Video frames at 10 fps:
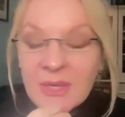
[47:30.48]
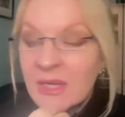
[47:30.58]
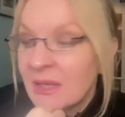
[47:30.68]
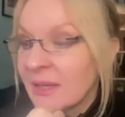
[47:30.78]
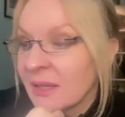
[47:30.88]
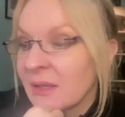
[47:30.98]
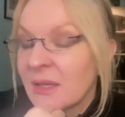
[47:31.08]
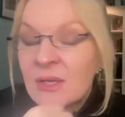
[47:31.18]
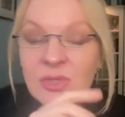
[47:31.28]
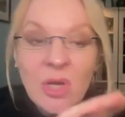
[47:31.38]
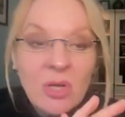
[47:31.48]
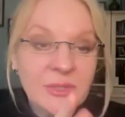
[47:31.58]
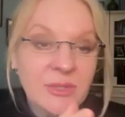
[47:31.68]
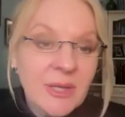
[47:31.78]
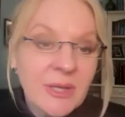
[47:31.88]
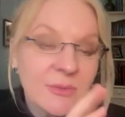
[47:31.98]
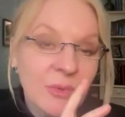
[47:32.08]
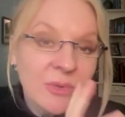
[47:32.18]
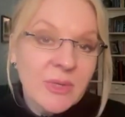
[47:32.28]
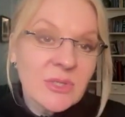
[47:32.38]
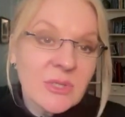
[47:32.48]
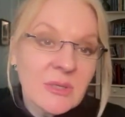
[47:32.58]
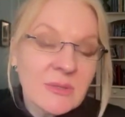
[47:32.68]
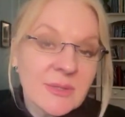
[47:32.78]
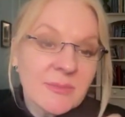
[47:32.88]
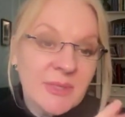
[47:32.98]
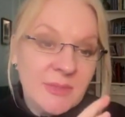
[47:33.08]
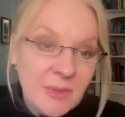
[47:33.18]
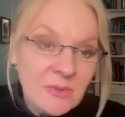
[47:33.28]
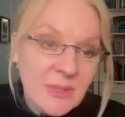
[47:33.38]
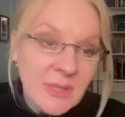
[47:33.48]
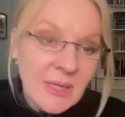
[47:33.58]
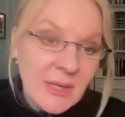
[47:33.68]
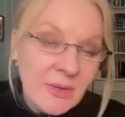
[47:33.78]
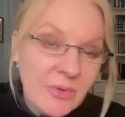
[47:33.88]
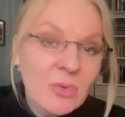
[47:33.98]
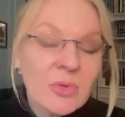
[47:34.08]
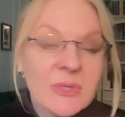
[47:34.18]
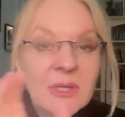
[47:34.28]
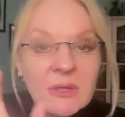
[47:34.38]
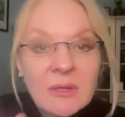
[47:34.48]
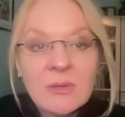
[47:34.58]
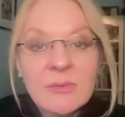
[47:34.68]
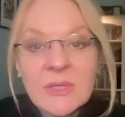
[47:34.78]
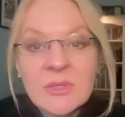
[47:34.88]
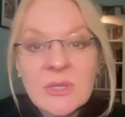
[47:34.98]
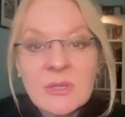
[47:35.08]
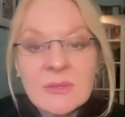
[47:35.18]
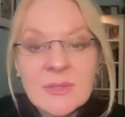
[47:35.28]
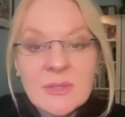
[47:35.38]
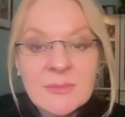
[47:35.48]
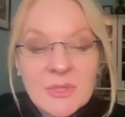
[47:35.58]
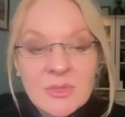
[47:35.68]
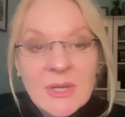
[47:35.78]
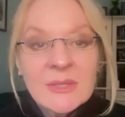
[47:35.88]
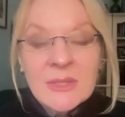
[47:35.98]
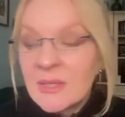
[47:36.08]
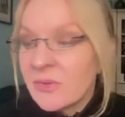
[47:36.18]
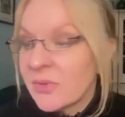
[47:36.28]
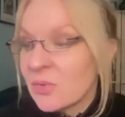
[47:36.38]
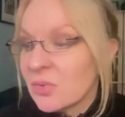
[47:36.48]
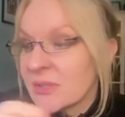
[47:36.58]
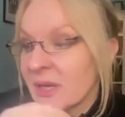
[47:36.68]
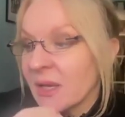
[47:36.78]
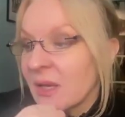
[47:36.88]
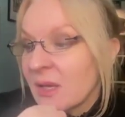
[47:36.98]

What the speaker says: healing. She alternates. One week she uses my spiritual healing recording, the other week she uses my trance healing recording.